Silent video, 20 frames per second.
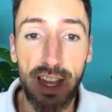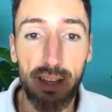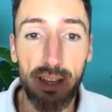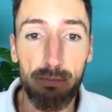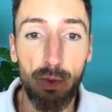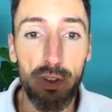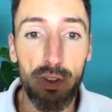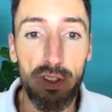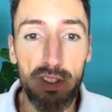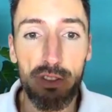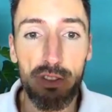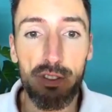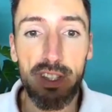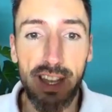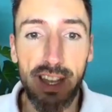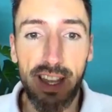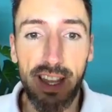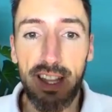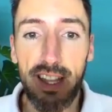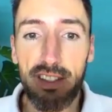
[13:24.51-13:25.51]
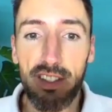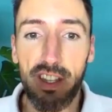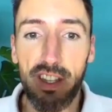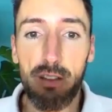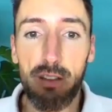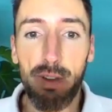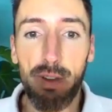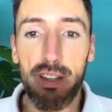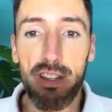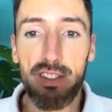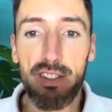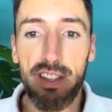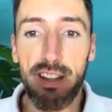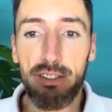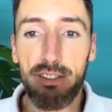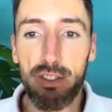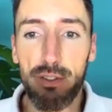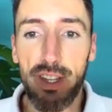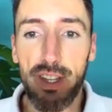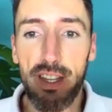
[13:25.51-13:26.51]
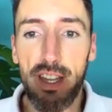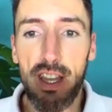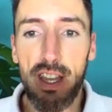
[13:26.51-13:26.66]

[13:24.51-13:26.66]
more than 2 decades ago, by the sounds of it.